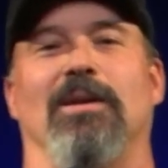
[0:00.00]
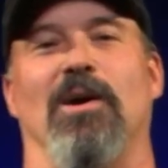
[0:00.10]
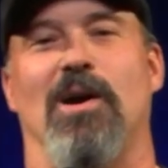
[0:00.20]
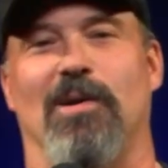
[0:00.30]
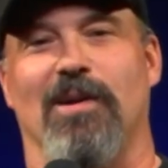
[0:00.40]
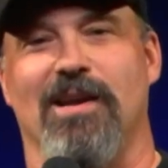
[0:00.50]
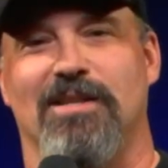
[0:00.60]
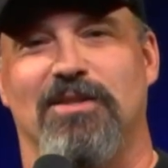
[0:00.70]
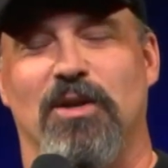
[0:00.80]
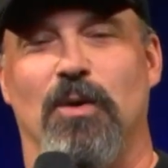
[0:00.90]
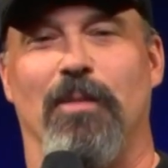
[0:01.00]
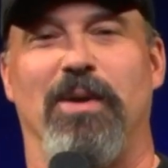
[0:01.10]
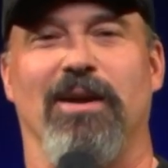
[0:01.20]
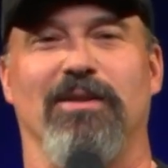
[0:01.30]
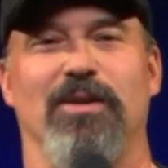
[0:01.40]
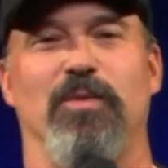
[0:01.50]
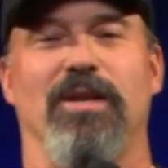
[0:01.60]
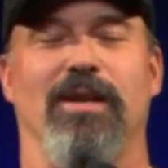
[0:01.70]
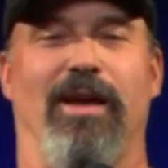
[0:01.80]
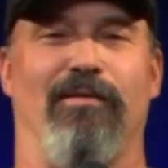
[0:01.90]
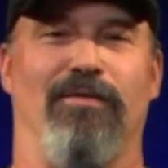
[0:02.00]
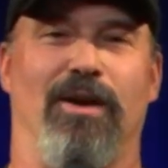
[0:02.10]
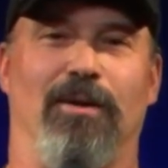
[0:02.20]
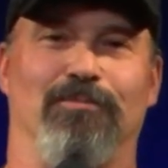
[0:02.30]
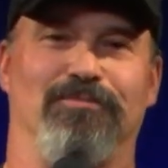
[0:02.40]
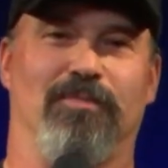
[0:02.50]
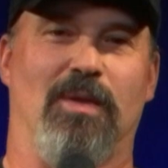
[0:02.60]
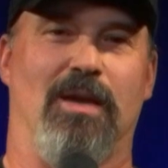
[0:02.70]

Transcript: All right, so apparently we didn't have the